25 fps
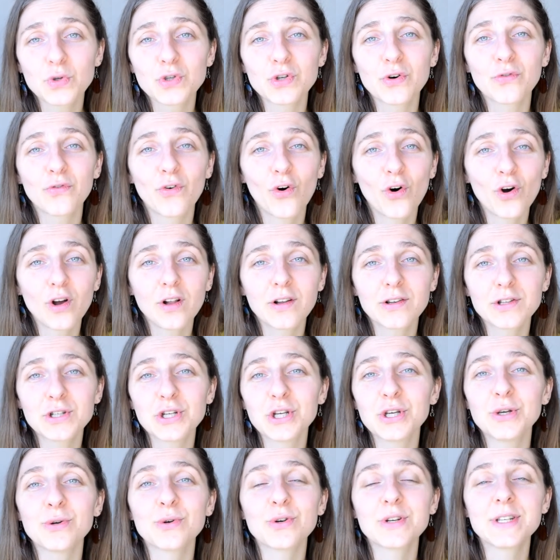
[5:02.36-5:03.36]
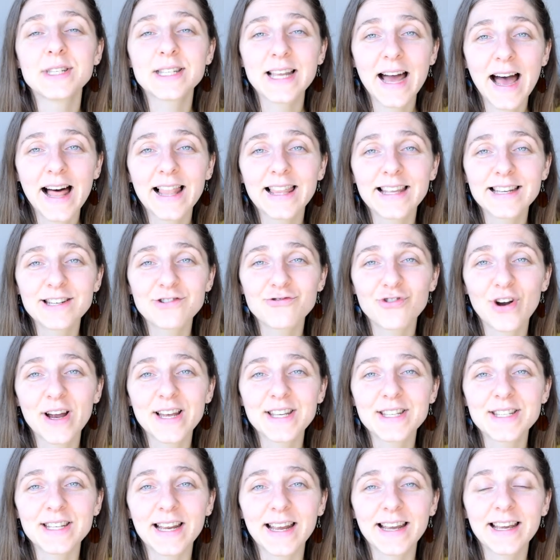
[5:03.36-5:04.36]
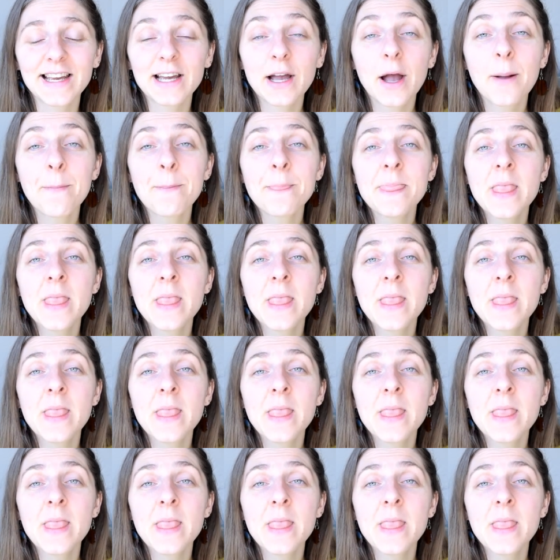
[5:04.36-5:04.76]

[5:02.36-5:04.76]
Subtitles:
of oil to your salad dressing,